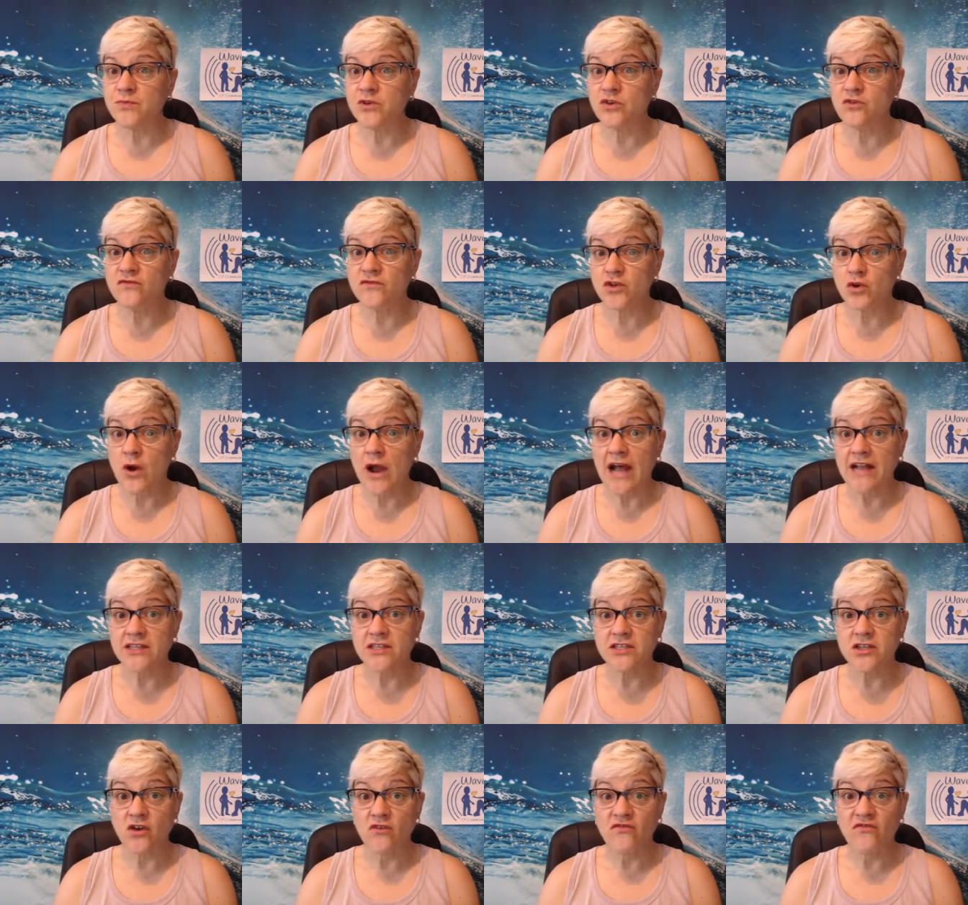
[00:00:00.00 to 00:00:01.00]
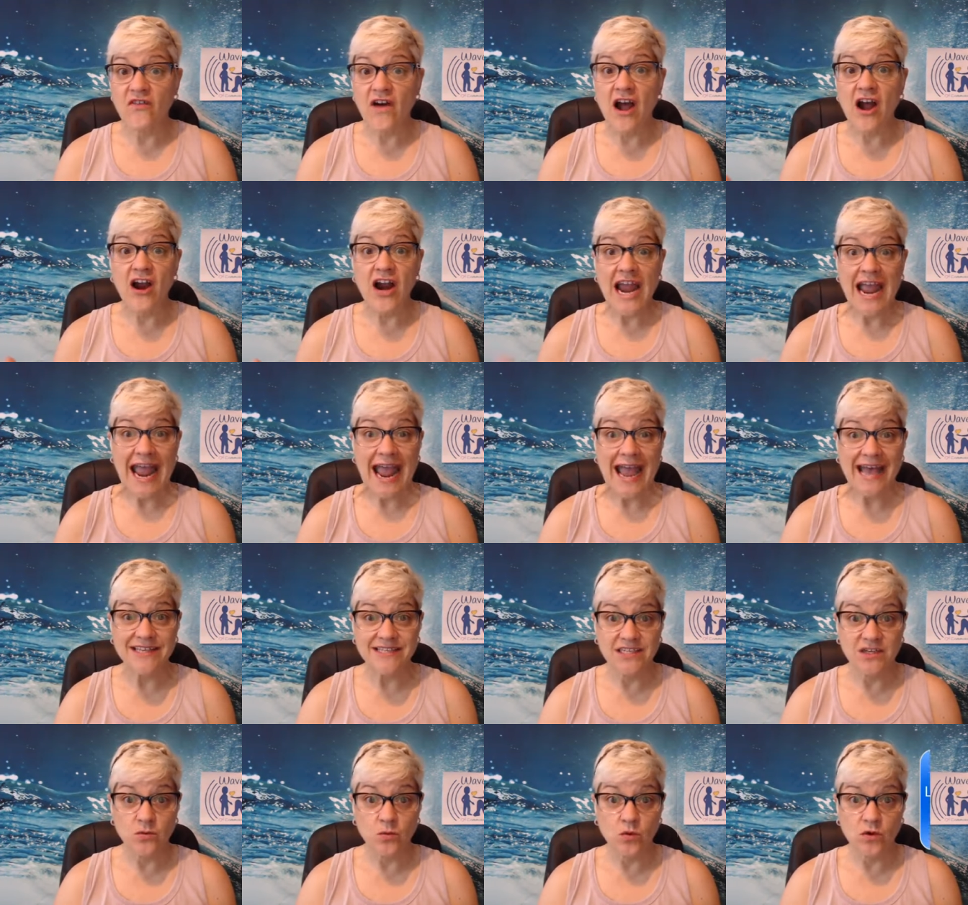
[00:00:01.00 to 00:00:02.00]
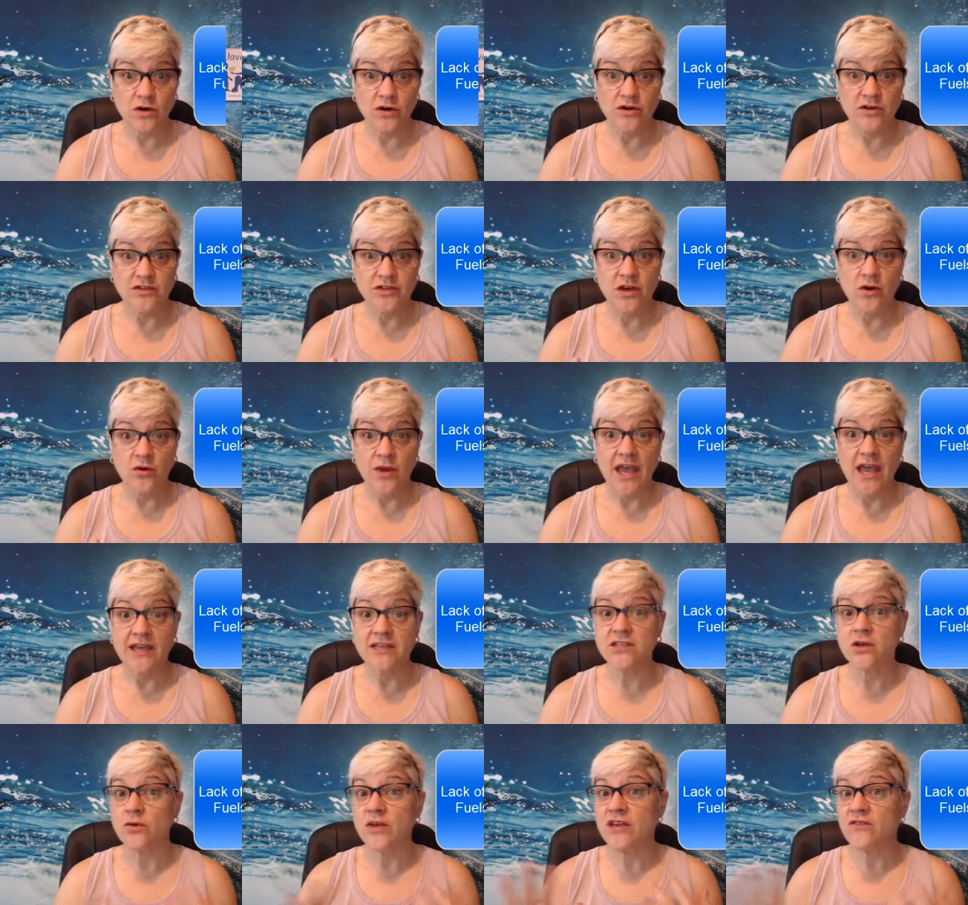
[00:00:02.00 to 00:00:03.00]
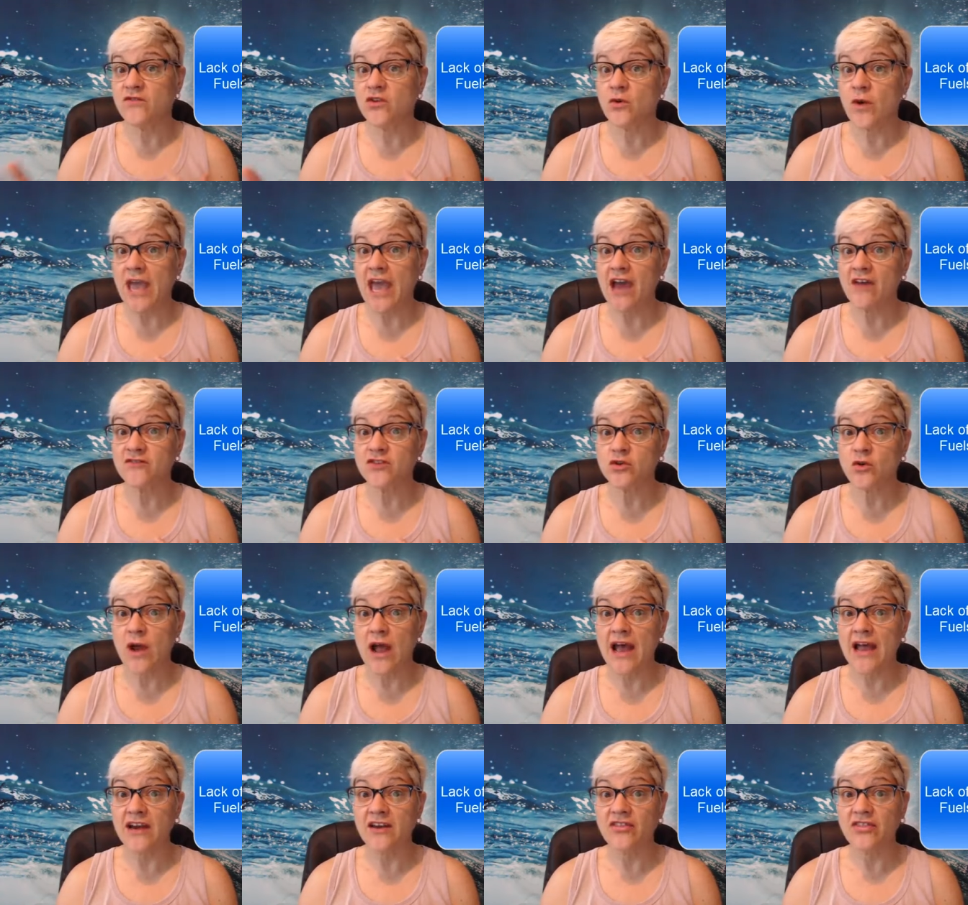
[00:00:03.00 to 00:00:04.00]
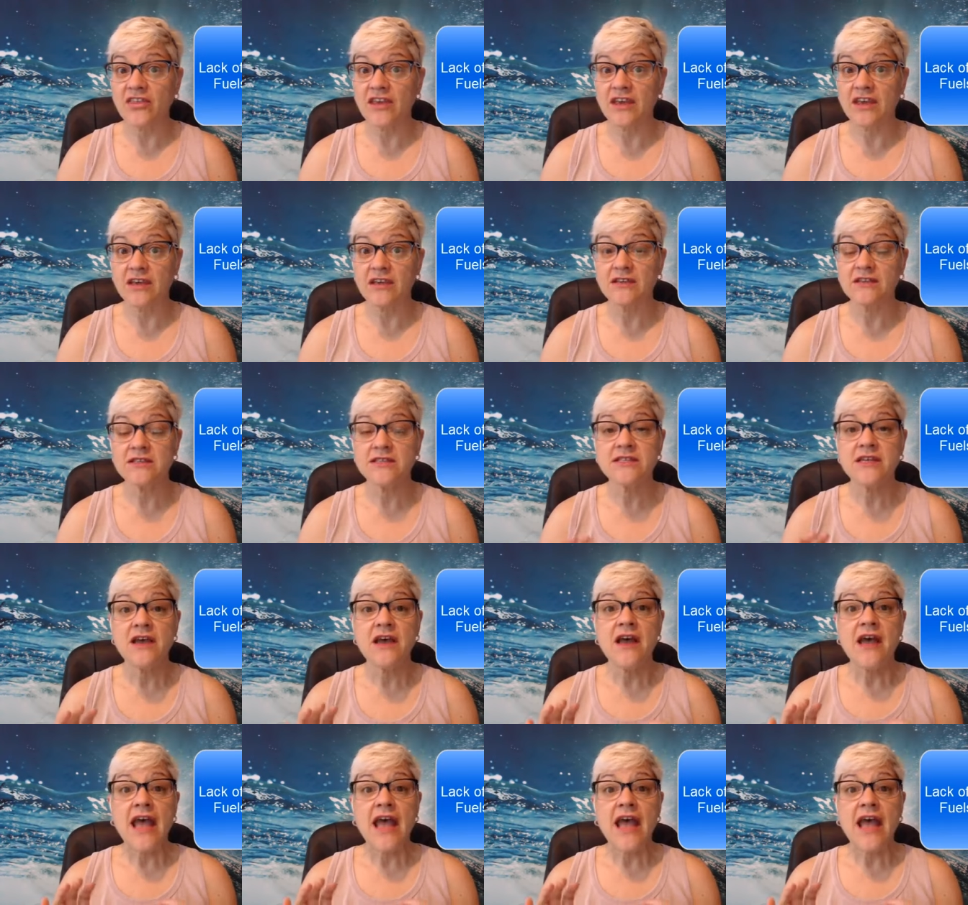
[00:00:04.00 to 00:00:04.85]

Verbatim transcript: you've tried so far hasn't worked okay so if you have tried things